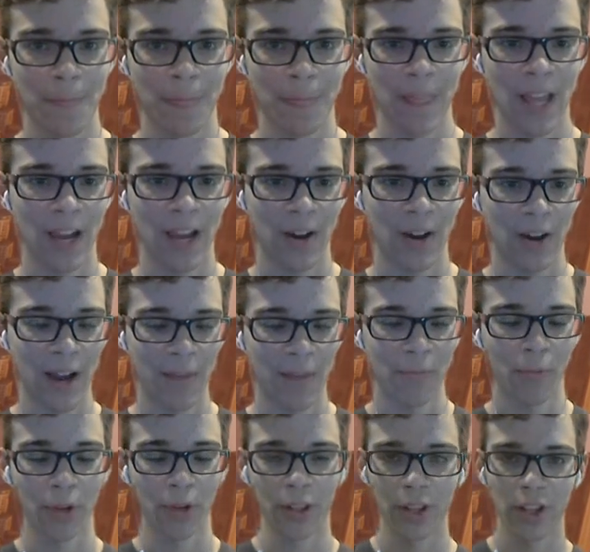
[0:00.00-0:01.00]
Now I'm
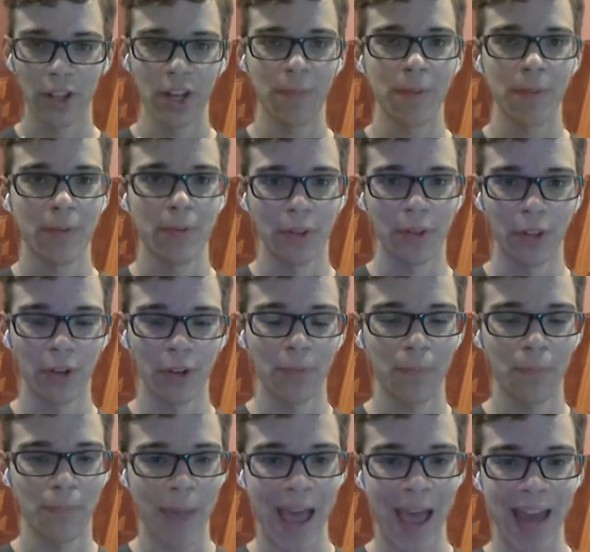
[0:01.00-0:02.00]
really going to be really
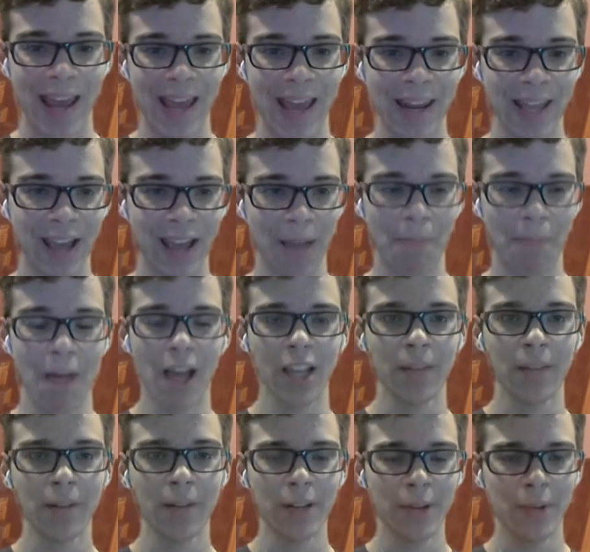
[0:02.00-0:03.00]
bad at it. I'm not
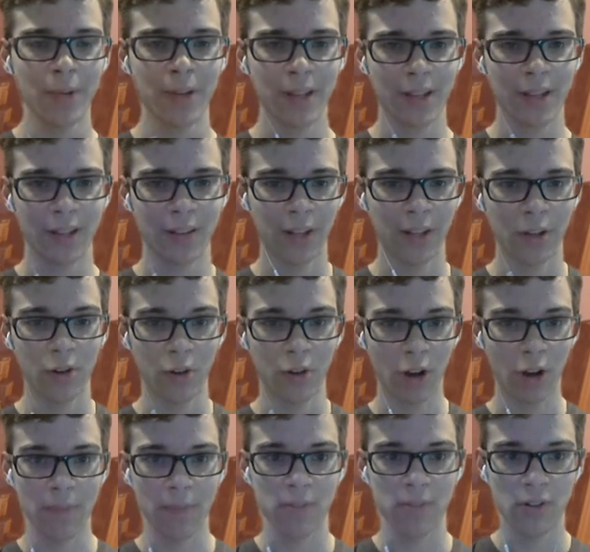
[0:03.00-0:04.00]
going to be doing like
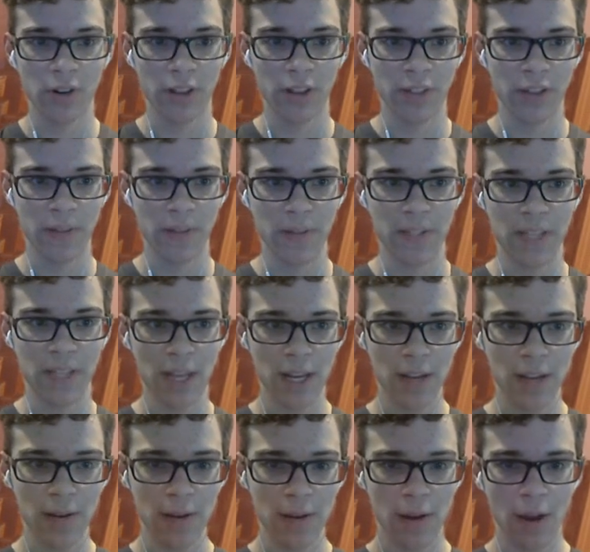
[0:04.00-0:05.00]
crimes or anything in the city.